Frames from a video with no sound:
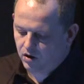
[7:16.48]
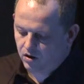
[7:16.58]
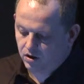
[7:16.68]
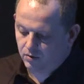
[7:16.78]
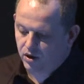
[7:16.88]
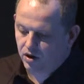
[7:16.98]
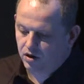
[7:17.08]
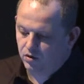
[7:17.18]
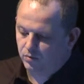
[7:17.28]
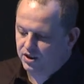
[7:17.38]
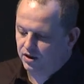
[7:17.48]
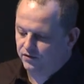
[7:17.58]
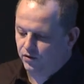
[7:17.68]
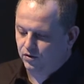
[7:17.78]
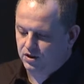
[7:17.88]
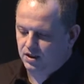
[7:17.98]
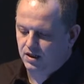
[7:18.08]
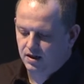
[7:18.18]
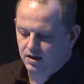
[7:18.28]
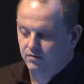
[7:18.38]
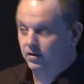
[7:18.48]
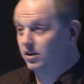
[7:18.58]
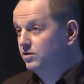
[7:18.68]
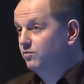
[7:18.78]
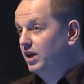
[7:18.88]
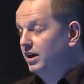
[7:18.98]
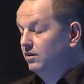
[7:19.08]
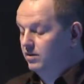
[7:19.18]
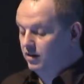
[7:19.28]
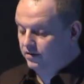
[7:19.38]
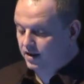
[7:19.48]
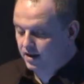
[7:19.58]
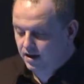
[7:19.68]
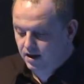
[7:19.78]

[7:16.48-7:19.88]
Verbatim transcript: on a product called Pursuit Force, for those who've played it or heard of it.